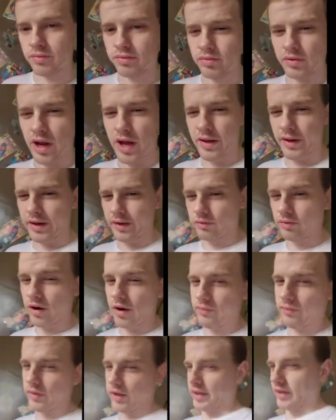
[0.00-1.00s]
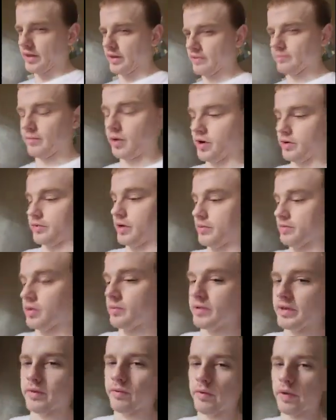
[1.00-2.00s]
probably like roughly a small
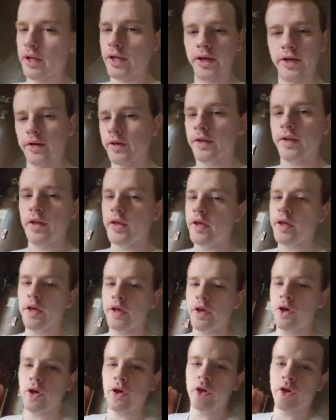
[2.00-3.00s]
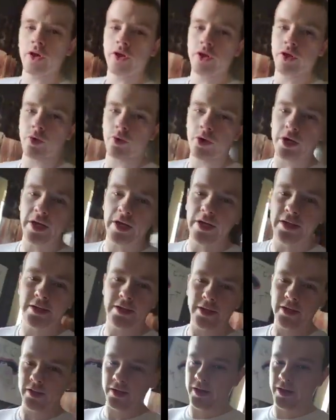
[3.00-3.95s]
number between 3 to